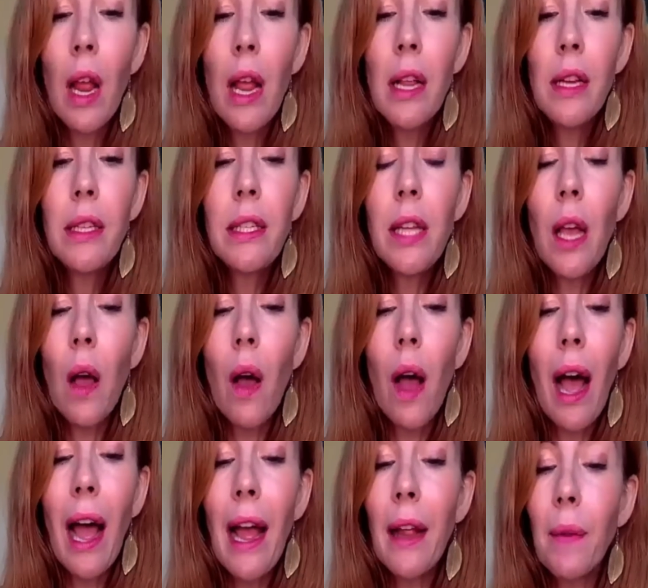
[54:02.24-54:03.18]
So and I
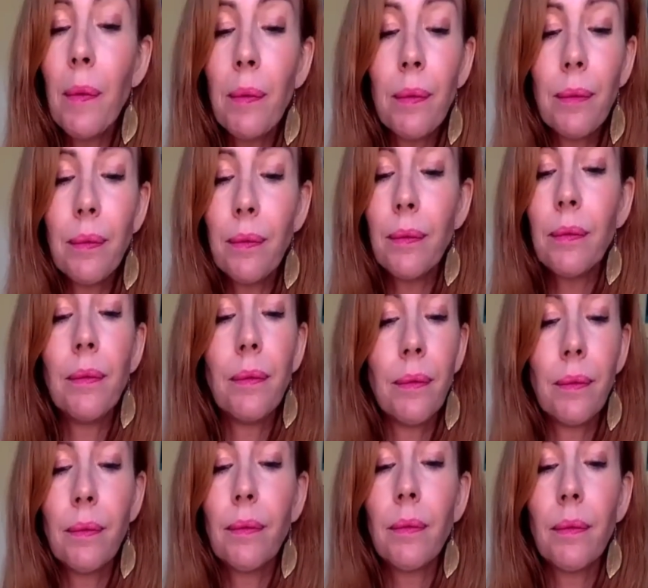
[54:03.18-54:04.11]
have no idea
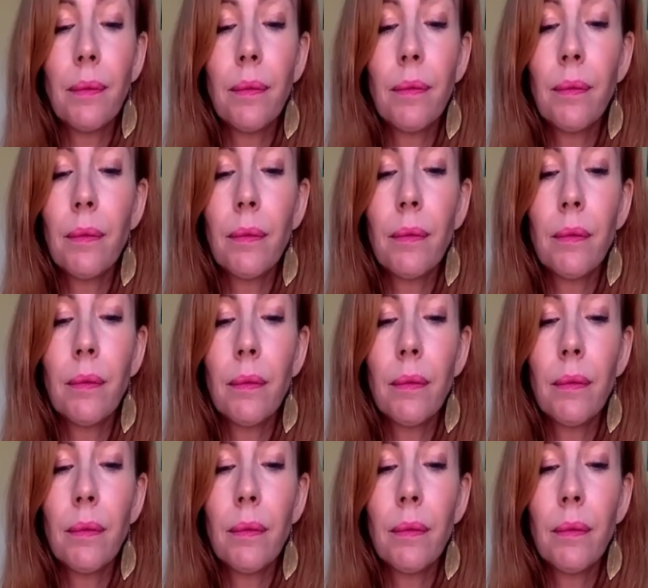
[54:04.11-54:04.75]
how many